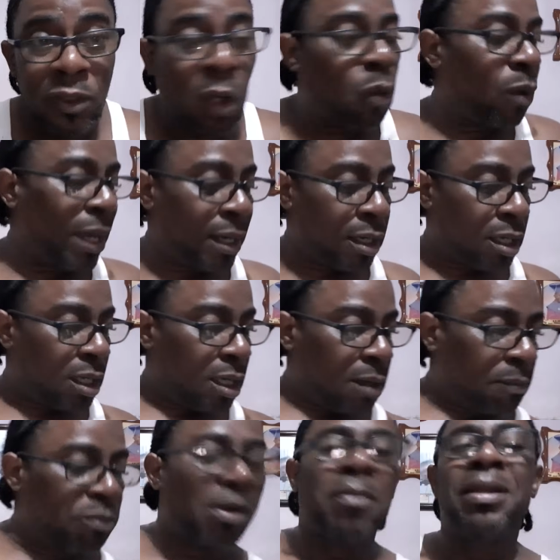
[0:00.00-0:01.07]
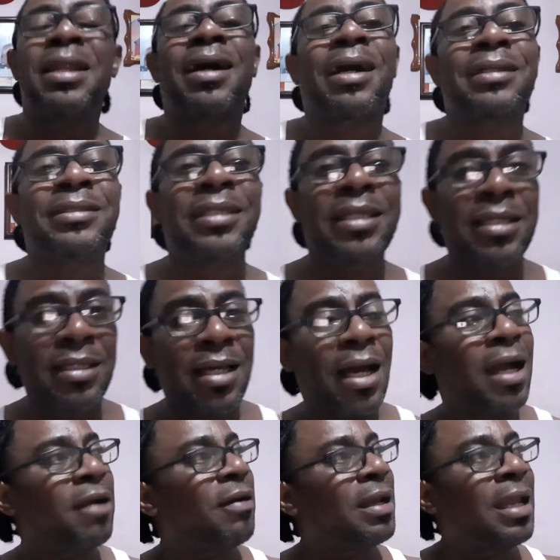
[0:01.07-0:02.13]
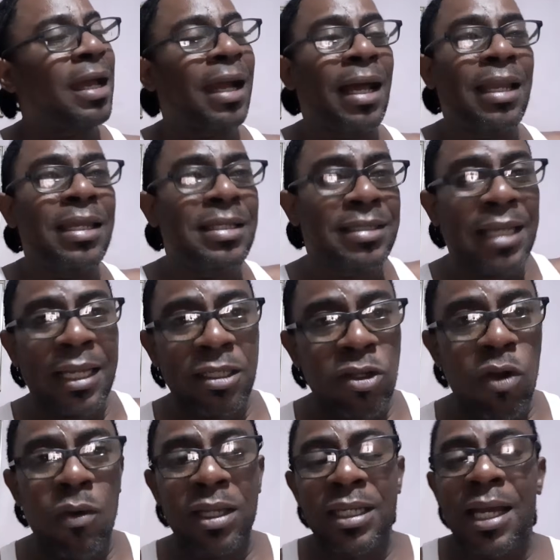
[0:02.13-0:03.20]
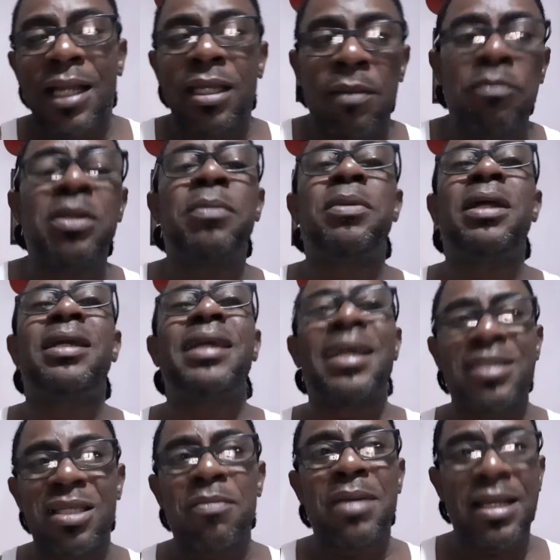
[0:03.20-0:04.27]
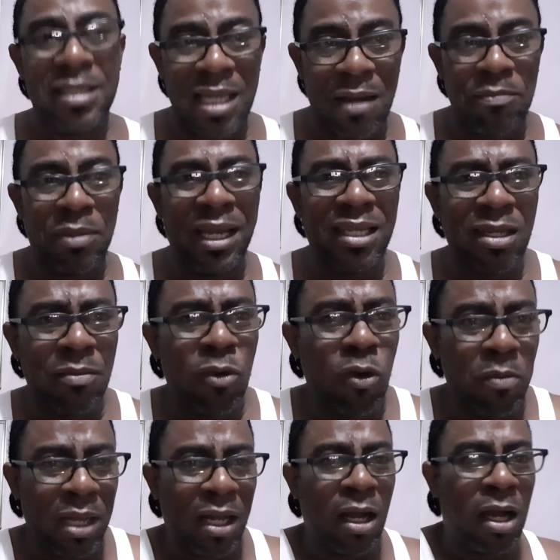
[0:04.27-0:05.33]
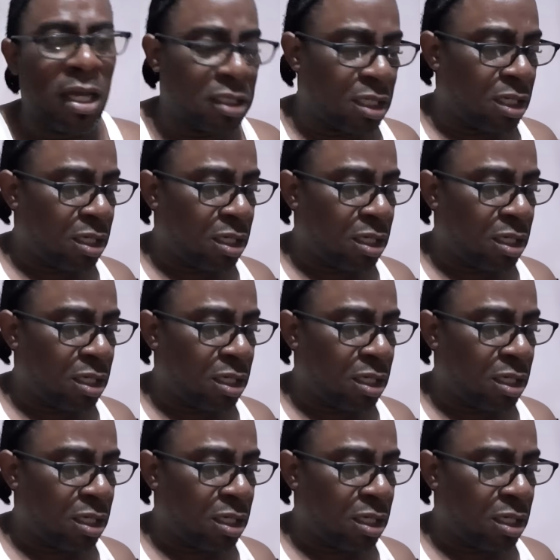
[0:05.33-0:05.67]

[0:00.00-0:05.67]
Well, probably like a Tina or like a Lizard, no one all them people there, yes, you might can point them out because